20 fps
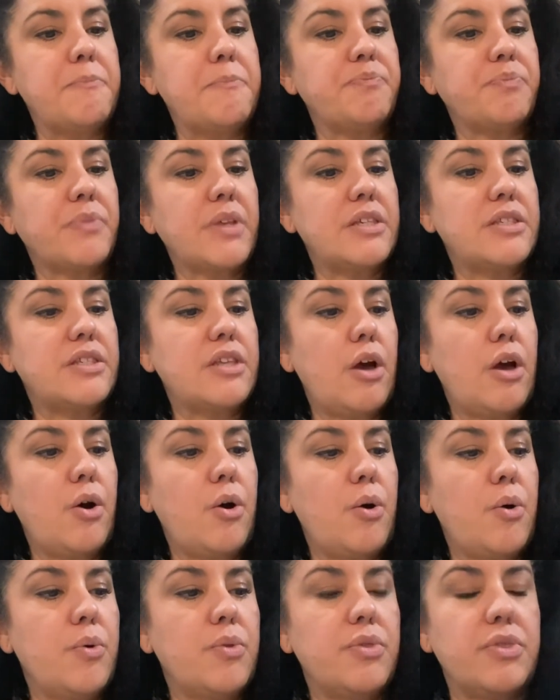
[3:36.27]

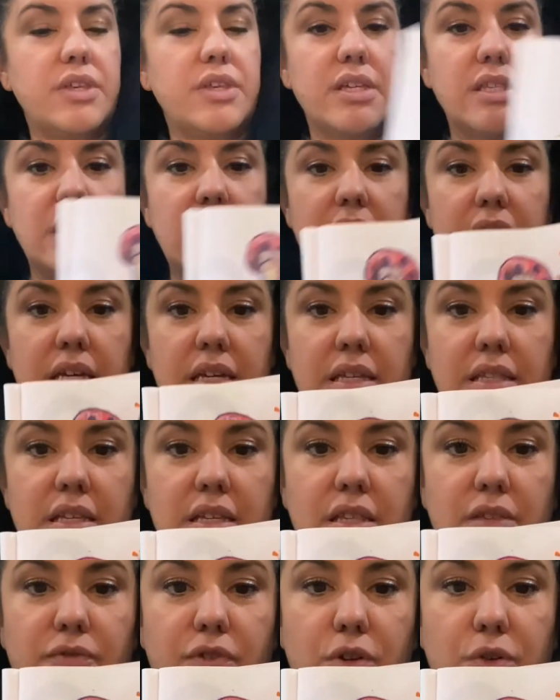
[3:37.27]
So this is
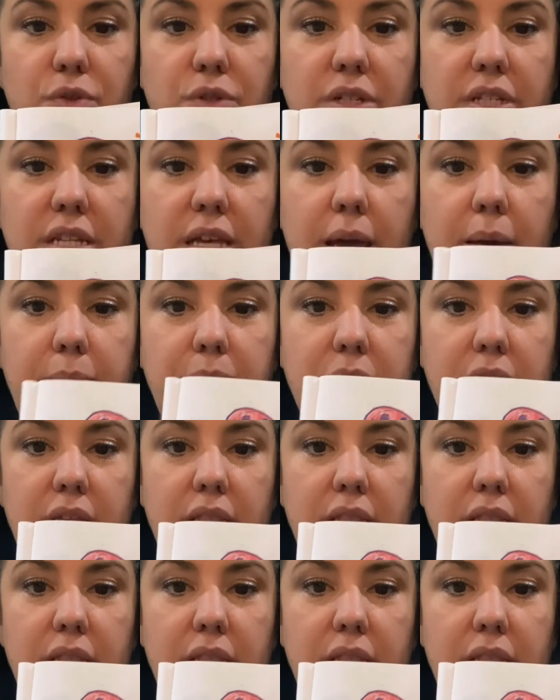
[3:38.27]
his first attempt,